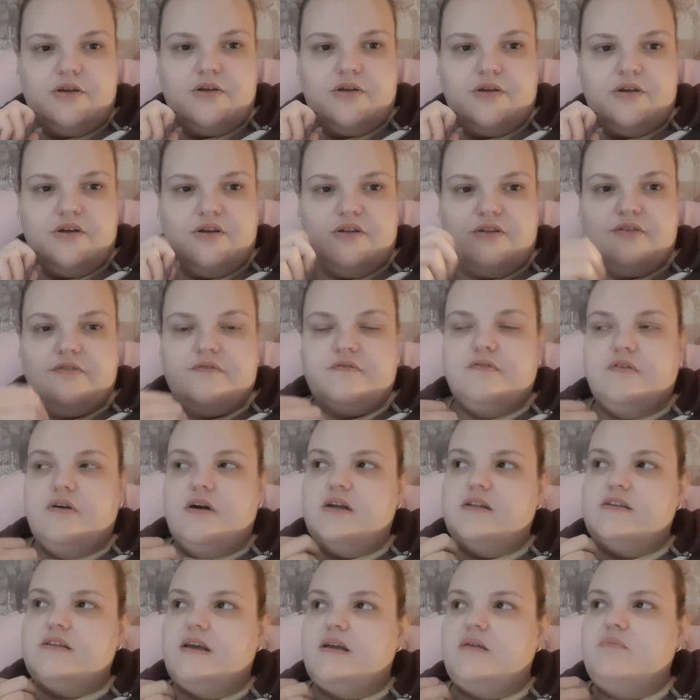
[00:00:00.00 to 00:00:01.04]
Good
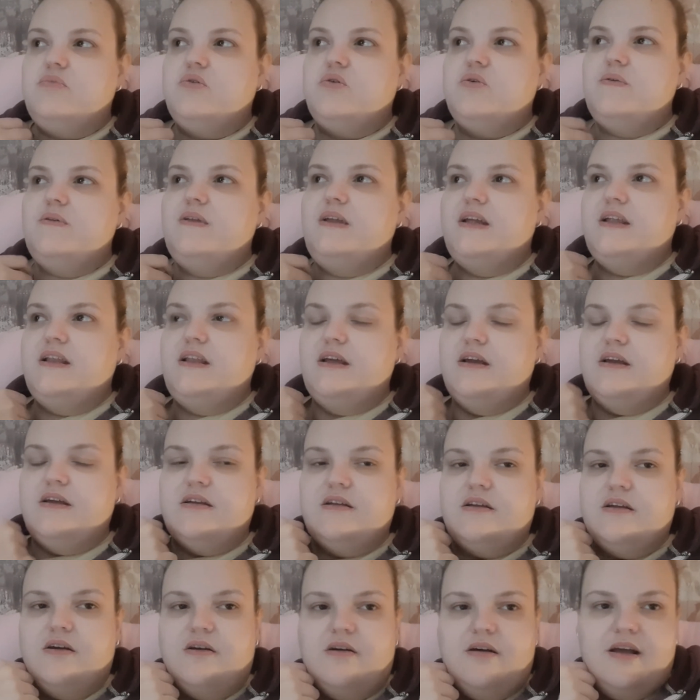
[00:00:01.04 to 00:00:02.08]
Friday morning,
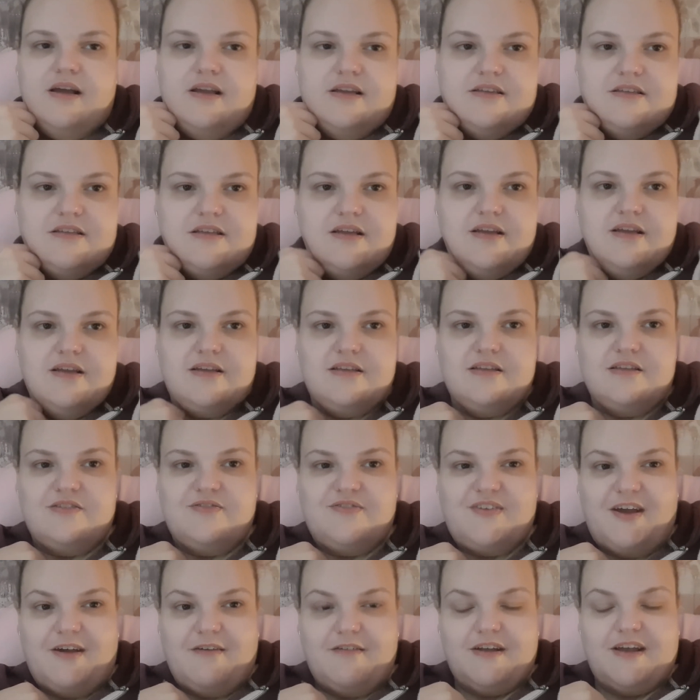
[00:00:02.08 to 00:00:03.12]
guys. It's
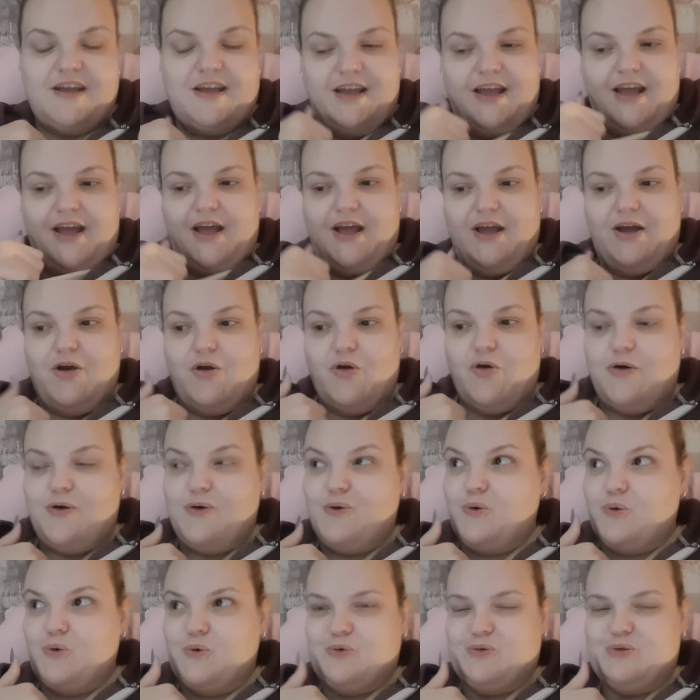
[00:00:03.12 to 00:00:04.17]
very
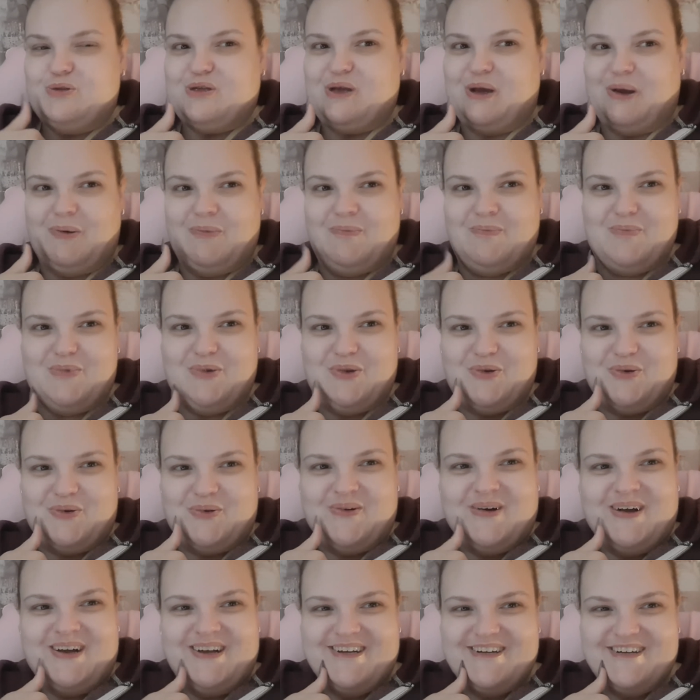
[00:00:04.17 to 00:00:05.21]
autumnal.
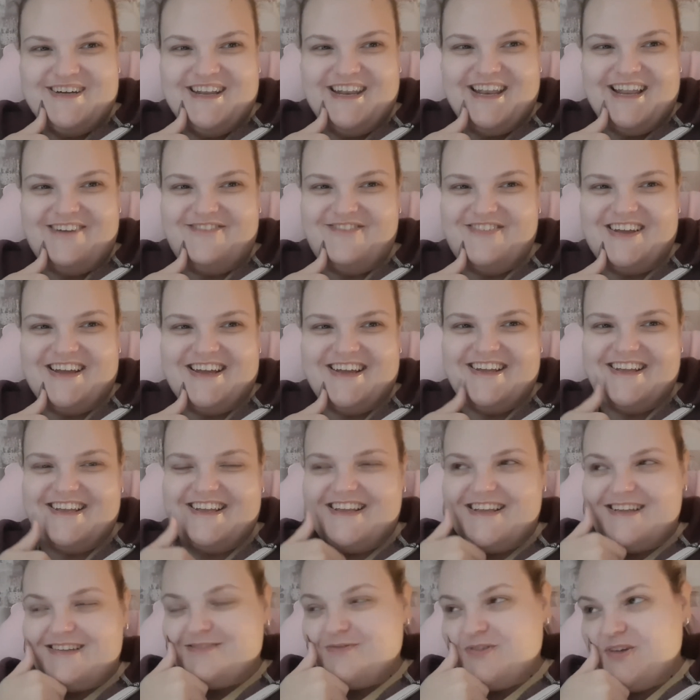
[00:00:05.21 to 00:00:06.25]
Love it.
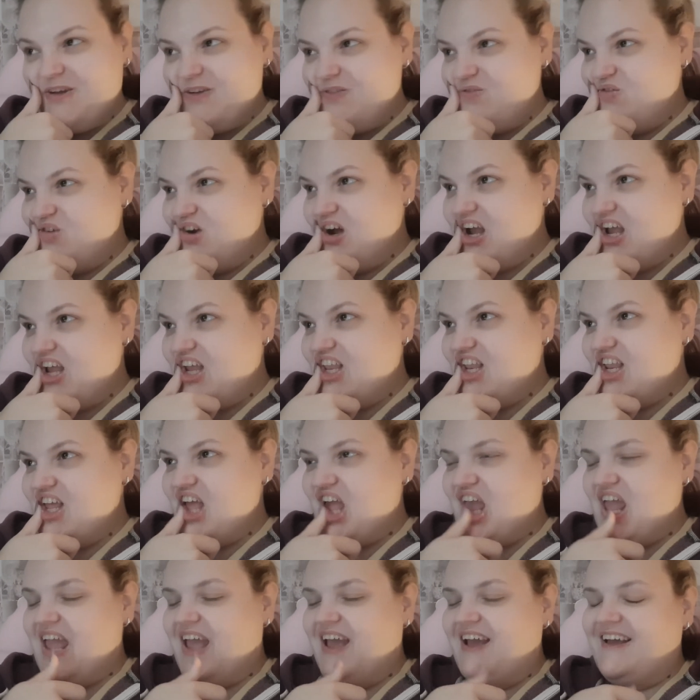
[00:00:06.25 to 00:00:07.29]
It's very
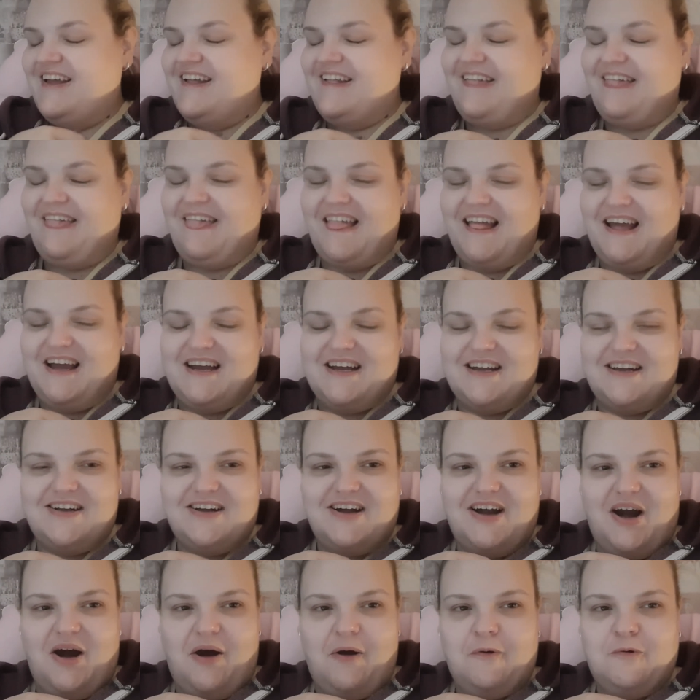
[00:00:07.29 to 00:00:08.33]
rainy,
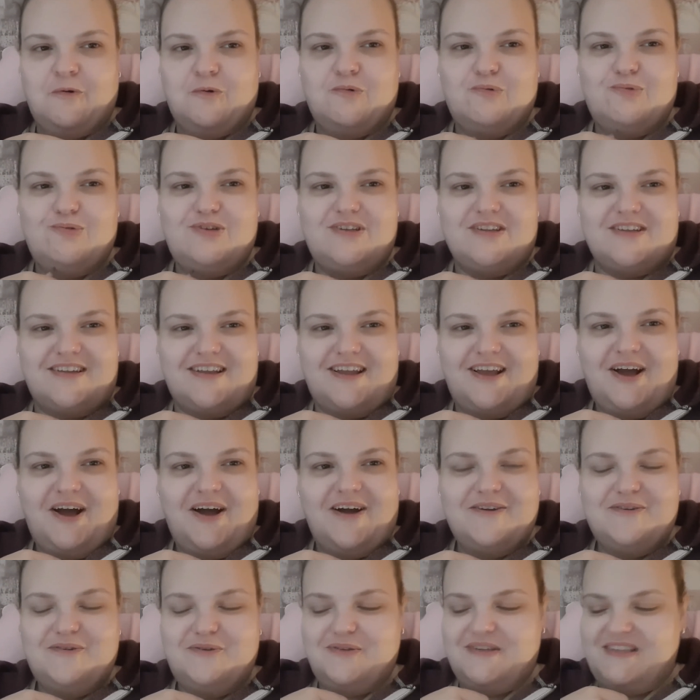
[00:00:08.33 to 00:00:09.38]
cold and
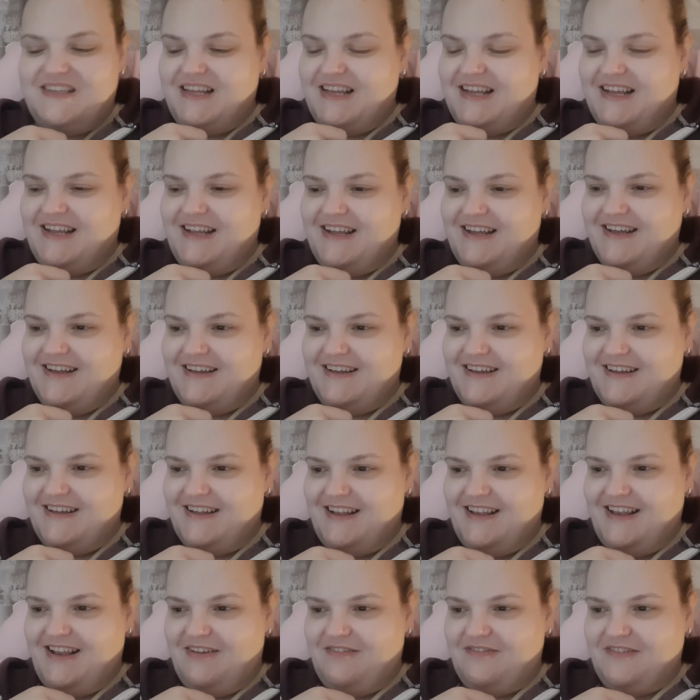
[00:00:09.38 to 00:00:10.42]
cosy.
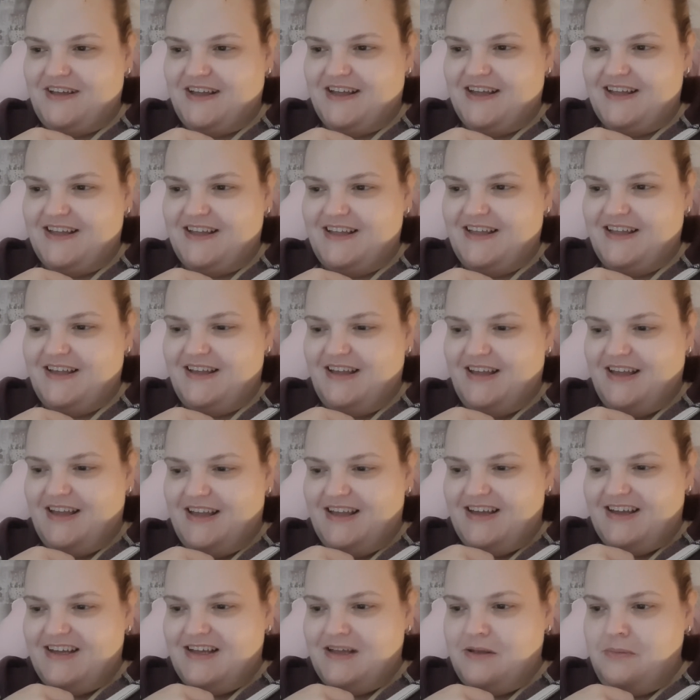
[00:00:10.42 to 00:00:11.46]
Love it.
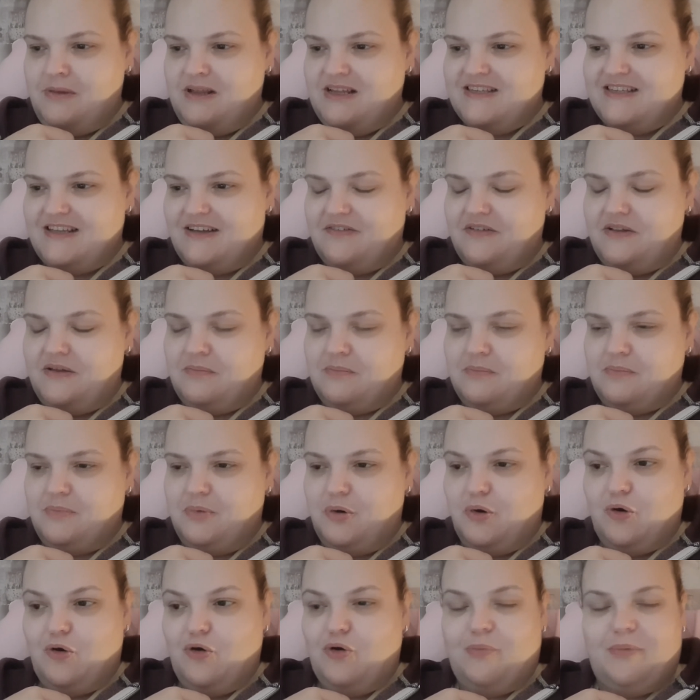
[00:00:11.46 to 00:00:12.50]
Yumi's having
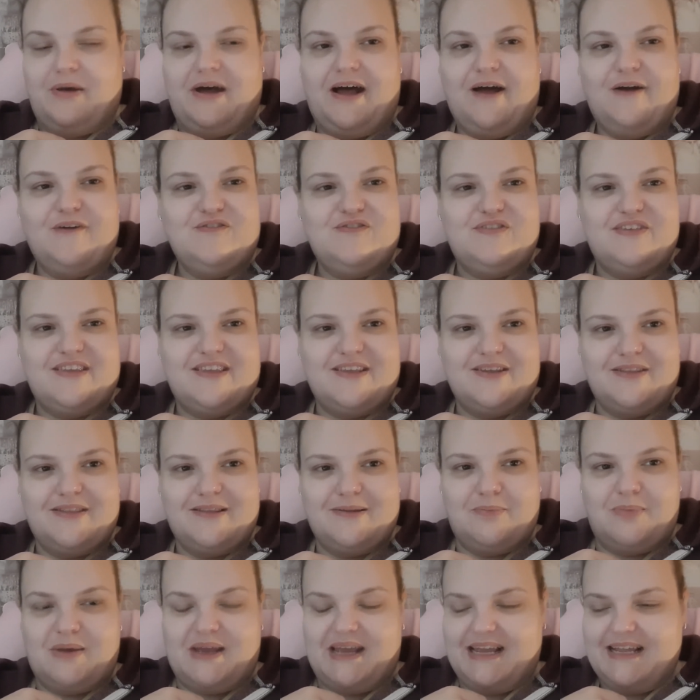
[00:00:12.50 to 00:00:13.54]
poor baths on the
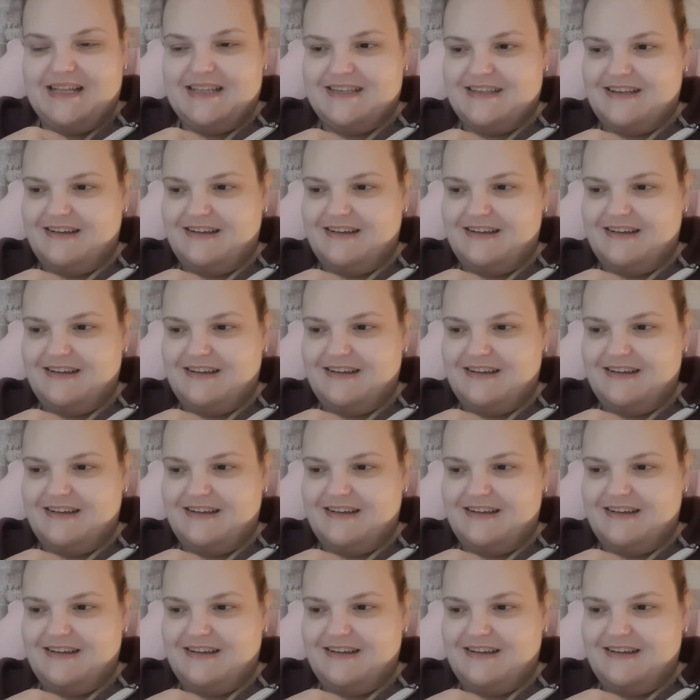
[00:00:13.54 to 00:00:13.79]
bed.